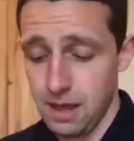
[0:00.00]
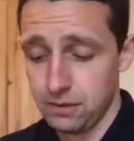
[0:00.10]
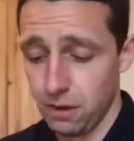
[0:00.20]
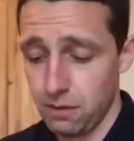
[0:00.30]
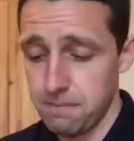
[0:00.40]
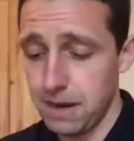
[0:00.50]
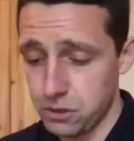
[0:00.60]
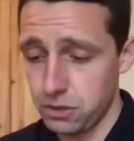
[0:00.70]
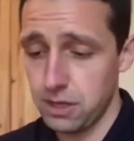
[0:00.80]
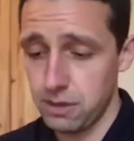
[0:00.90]
So make
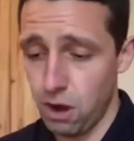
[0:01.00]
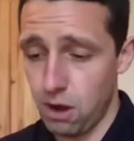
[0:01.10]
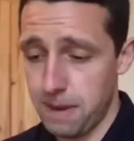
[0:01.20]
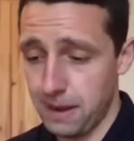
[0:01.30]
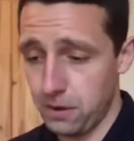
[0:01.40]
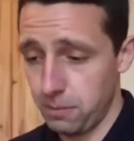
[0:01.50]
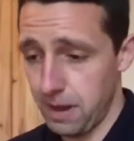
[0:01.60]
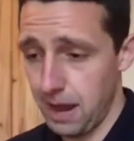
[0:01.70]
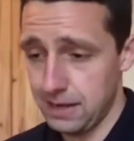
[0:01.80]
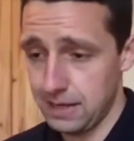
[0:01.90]
sure that you've got a backup,
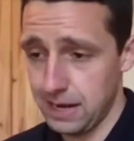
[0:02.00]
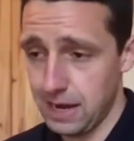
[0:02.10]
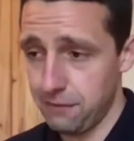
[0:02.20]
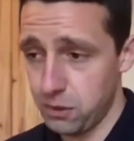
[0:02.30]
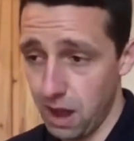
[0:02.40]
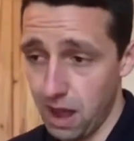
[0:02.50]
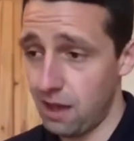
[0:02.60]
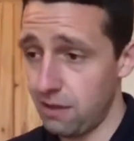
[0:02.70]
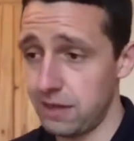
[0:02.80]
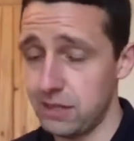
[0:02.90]
and if you have,